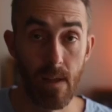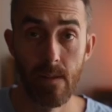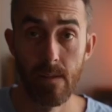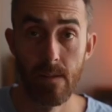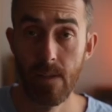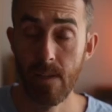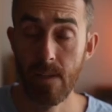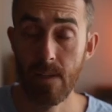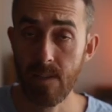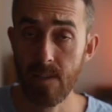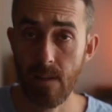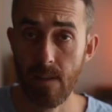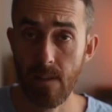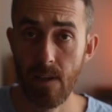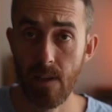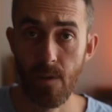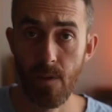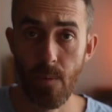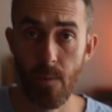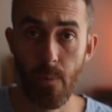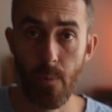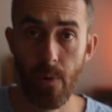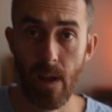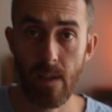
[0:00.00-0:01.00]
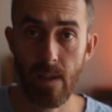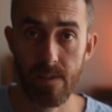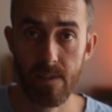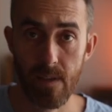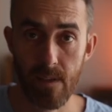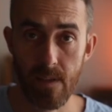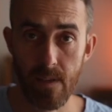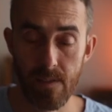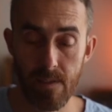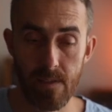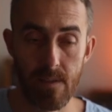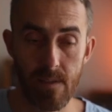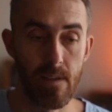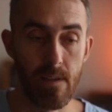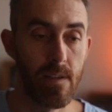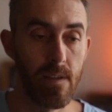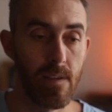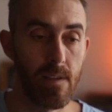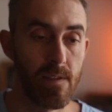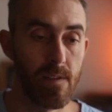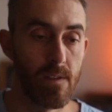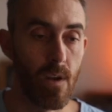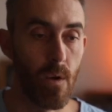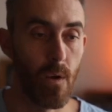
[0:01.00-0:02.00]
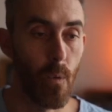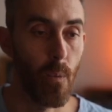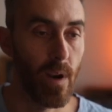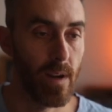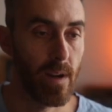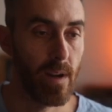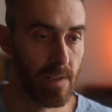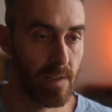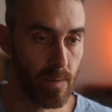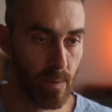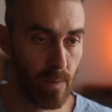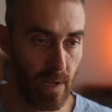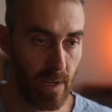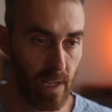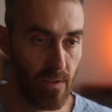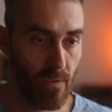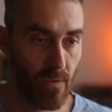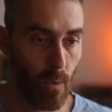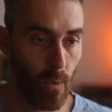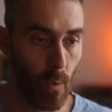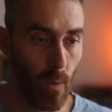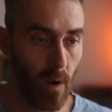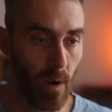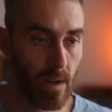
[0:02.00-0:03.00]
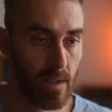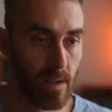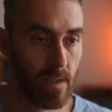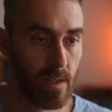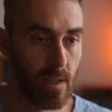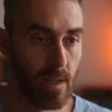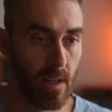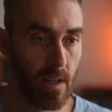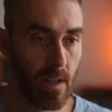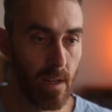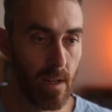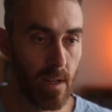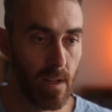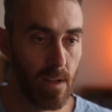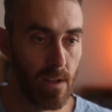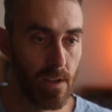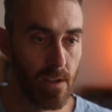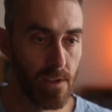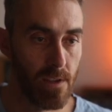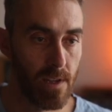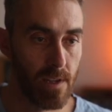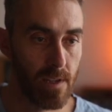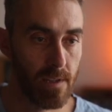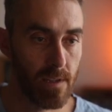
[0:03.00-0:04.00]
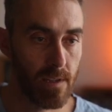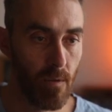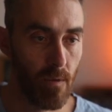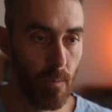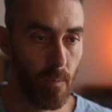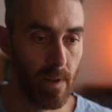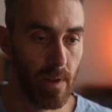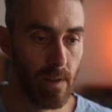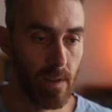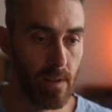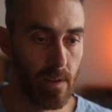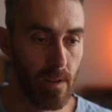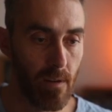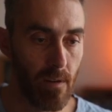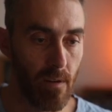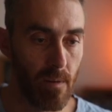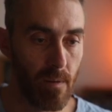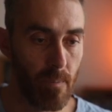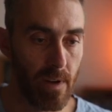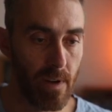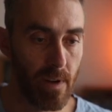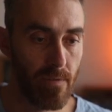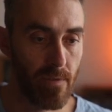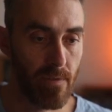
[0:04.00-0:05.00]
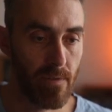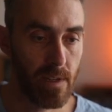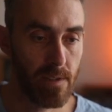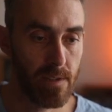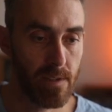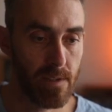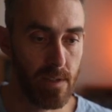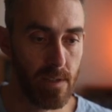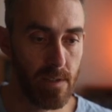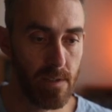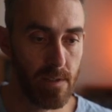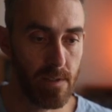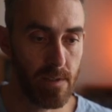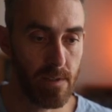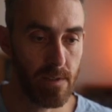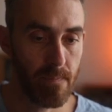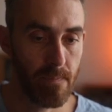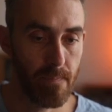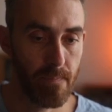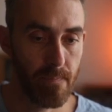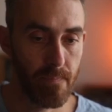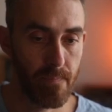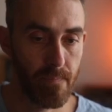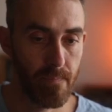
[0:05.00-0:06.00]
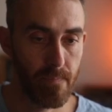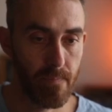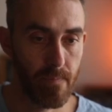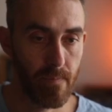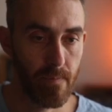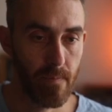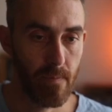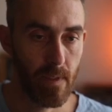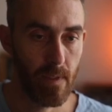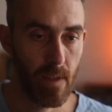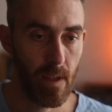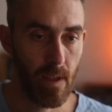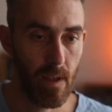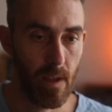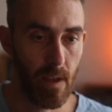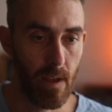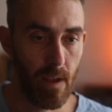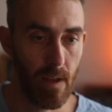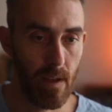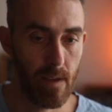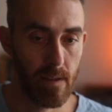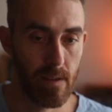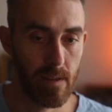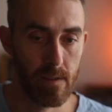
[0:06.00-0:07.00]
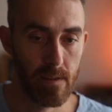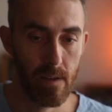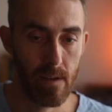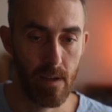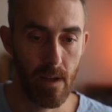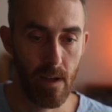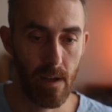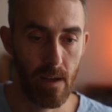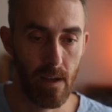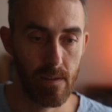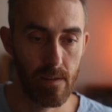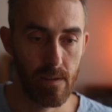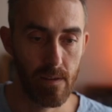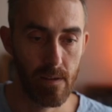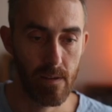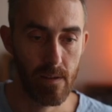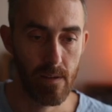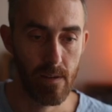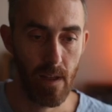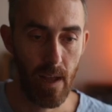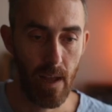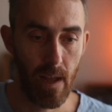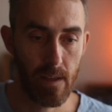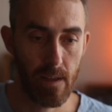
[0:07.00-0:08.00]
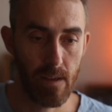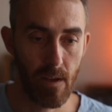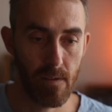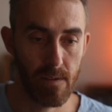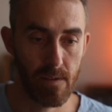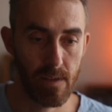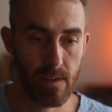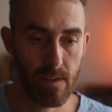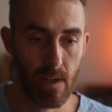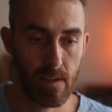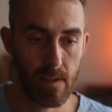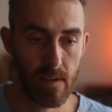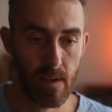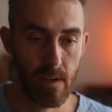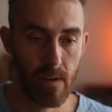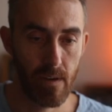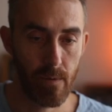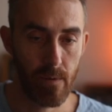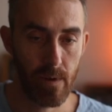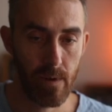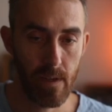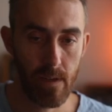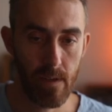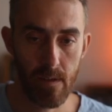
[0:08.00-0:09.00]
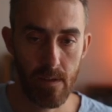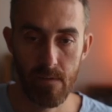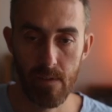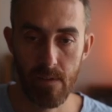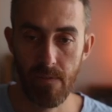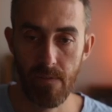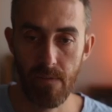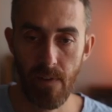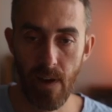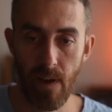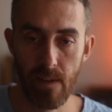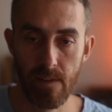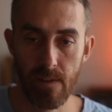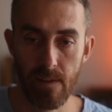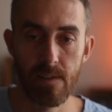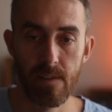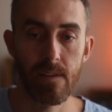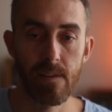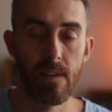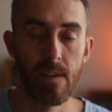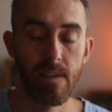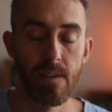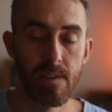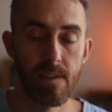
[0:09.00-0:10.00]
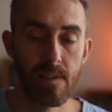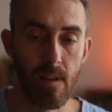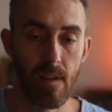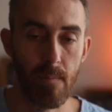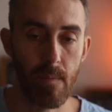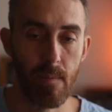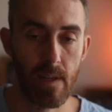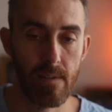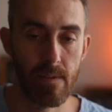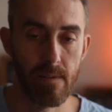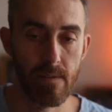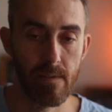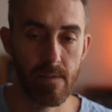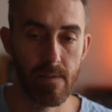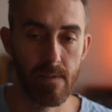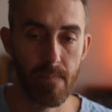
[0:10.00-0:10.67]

The installation process is very straightforward. Just open your preferences, and under the add-ons category you will find this install button.